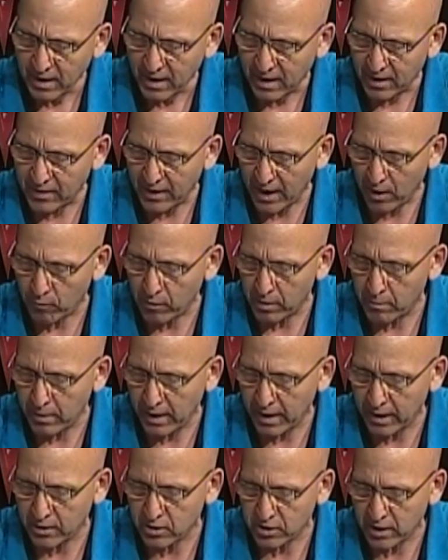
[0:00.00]
And that
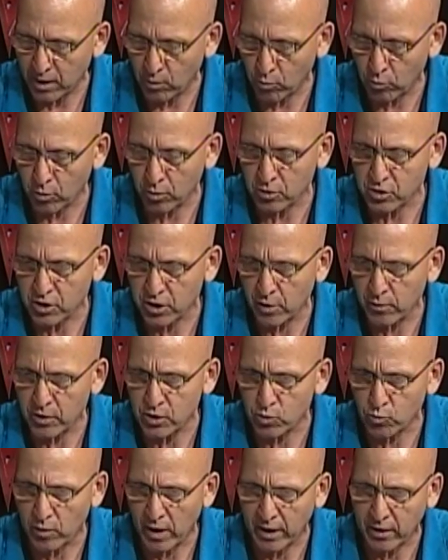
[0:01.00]
remains a World
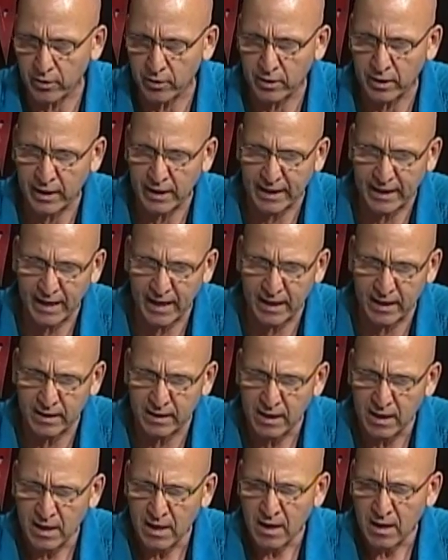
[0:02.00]
Series record. And again,
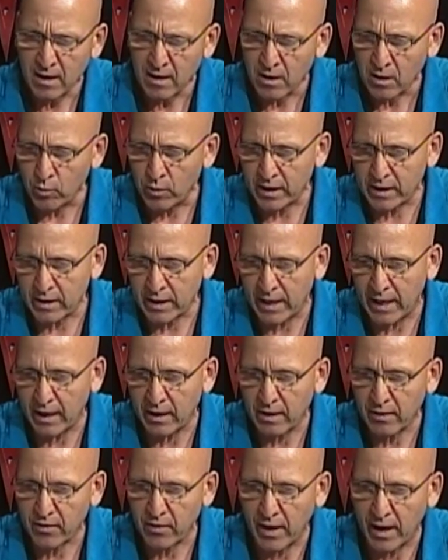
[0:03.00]
we
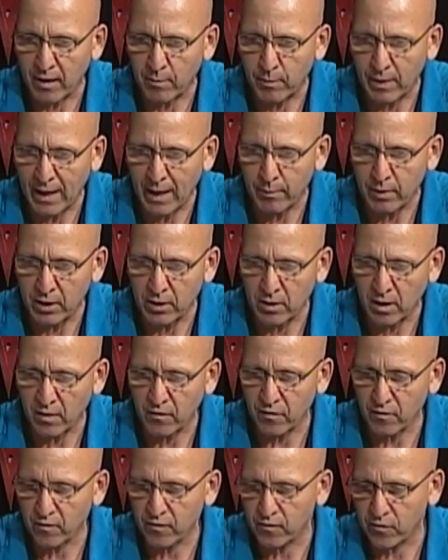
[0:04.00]
can't thank Bobby
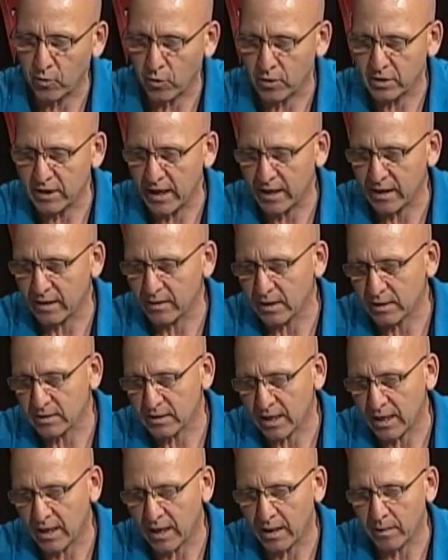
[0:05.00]
enough for taking the
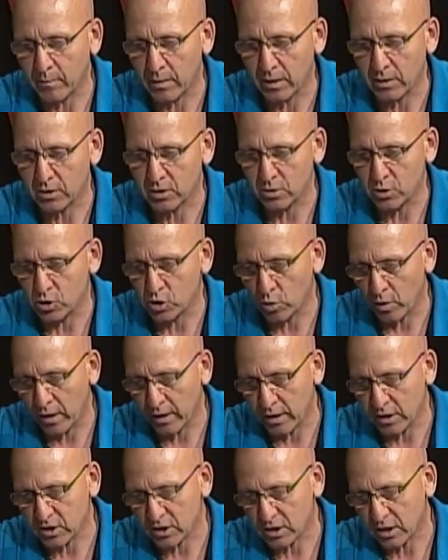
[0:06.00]
time to
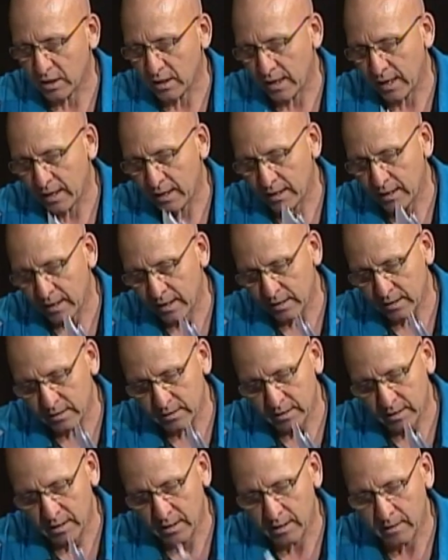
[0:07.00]
join us tonight.
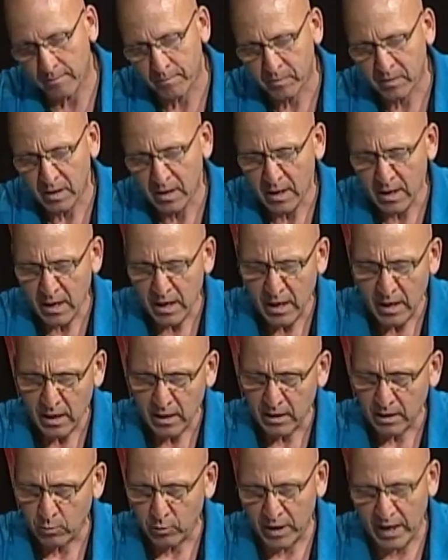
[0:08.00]
And uh,
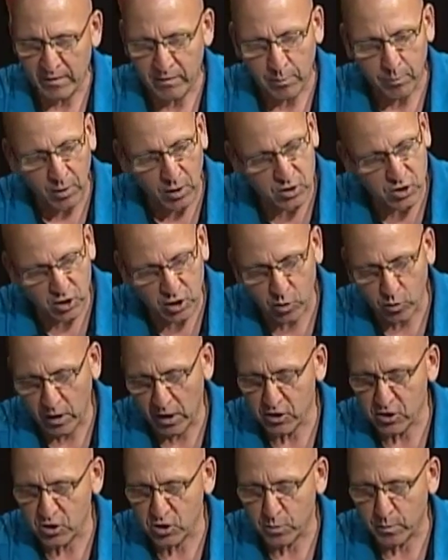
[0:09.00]
we have a bunch of
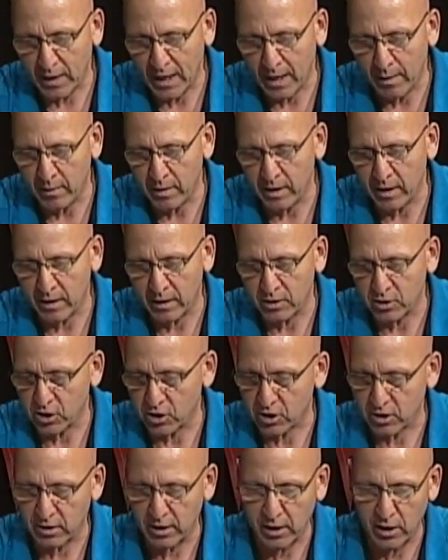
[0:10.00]
questions, Bobby, and
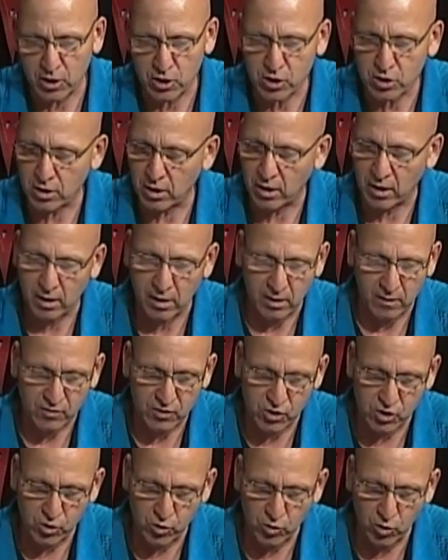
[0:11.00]
just let us uh,
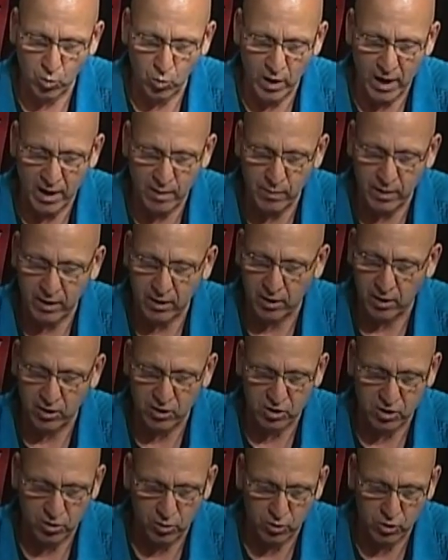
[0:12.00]
shoot away
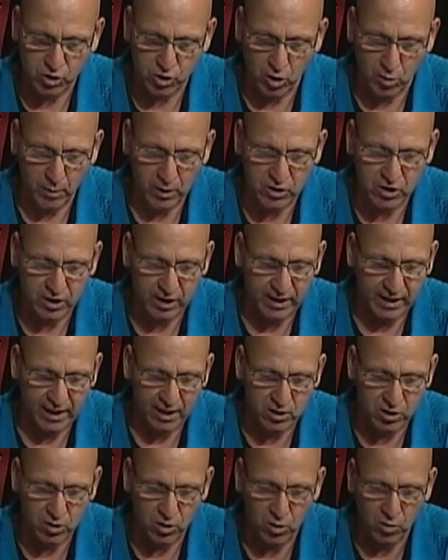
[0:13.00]
because there's so much to
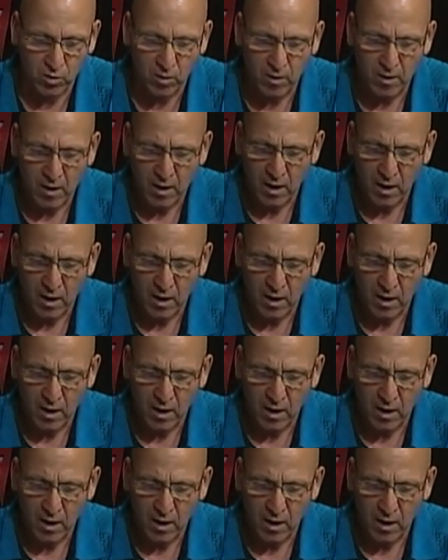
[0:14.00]
get to.